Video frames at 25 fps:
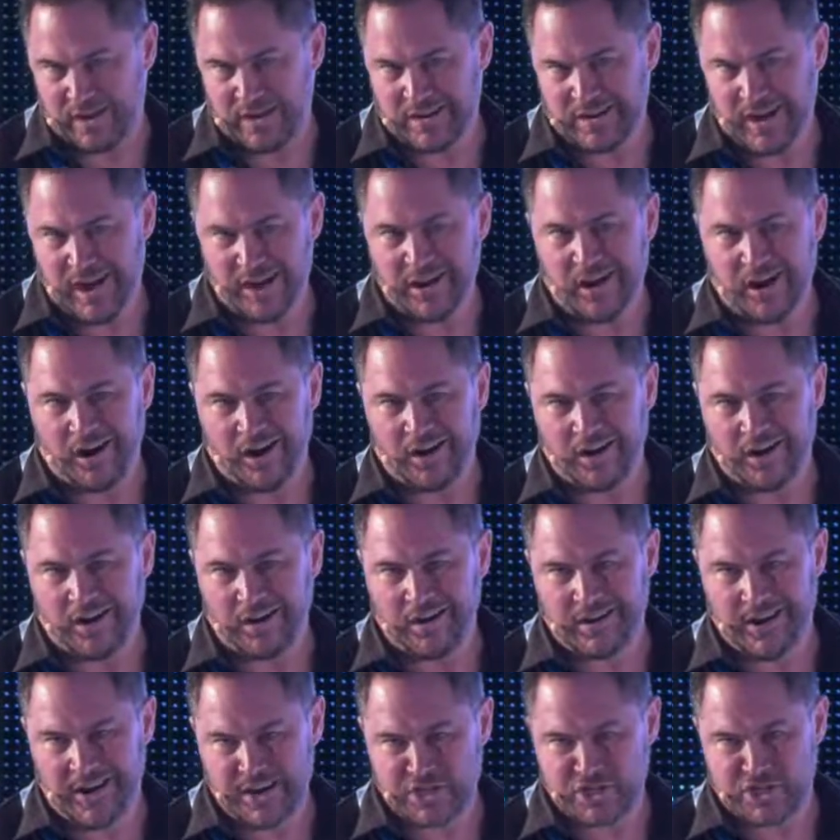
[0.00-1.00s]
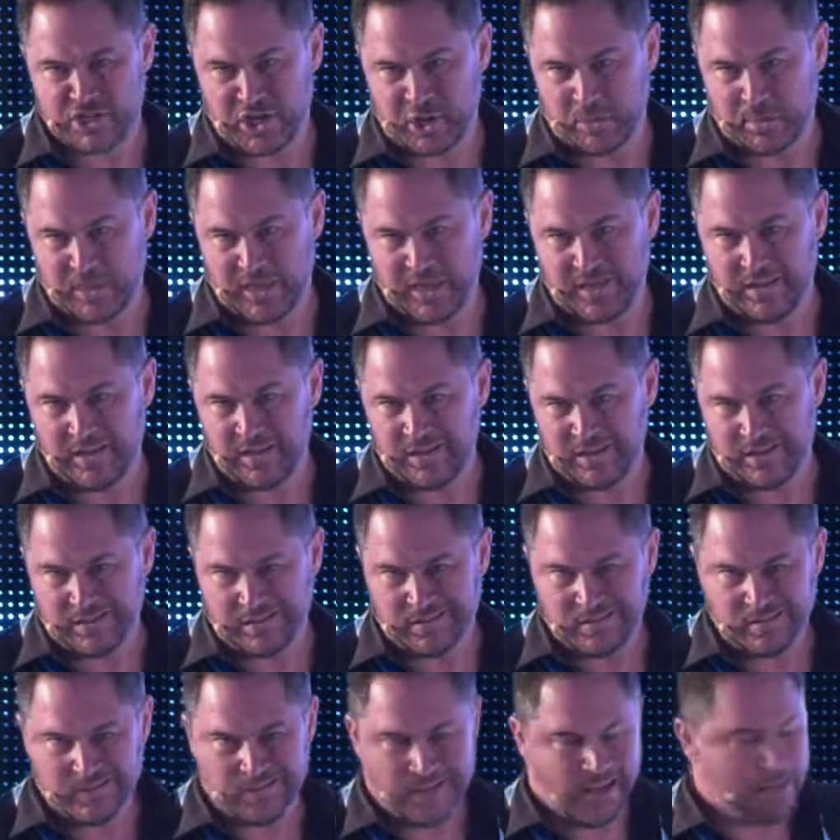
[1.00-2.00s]
not are, not shall be,
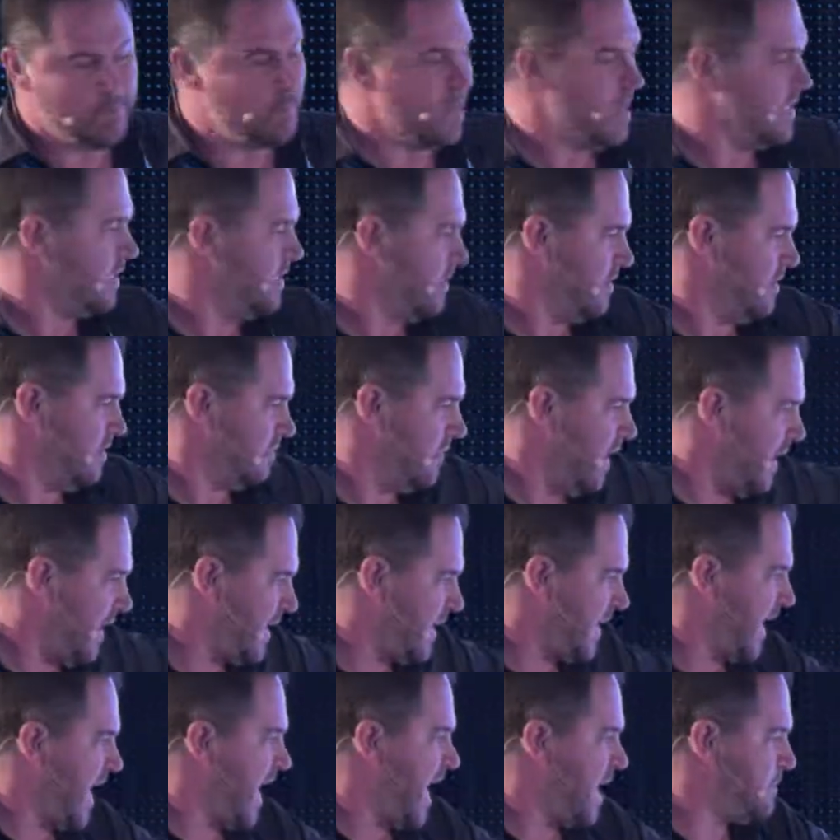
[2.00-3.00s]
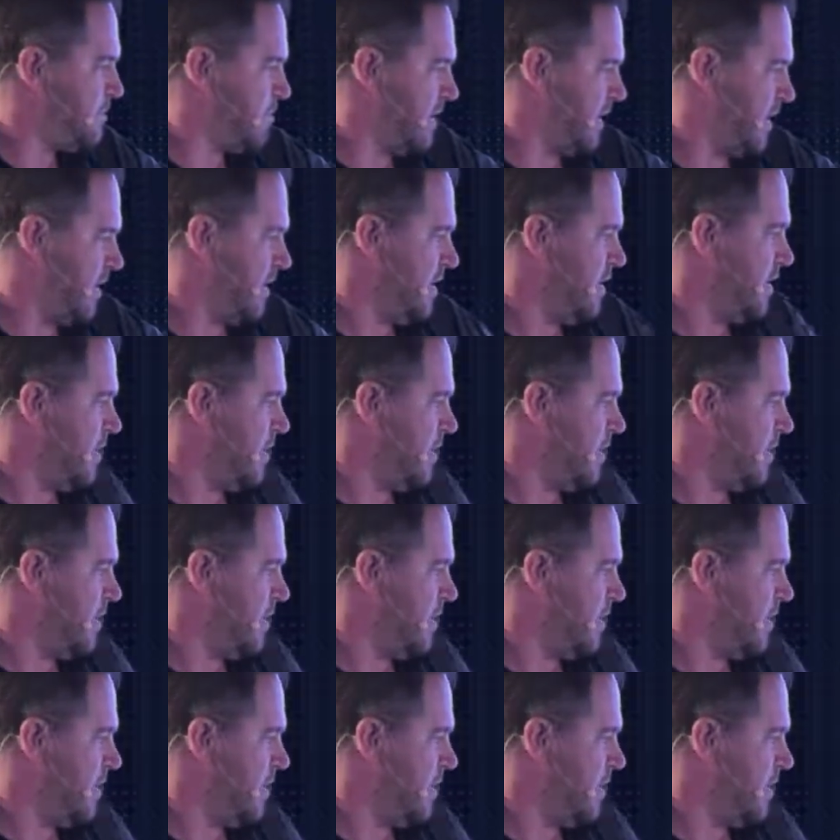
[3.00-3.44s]
can be.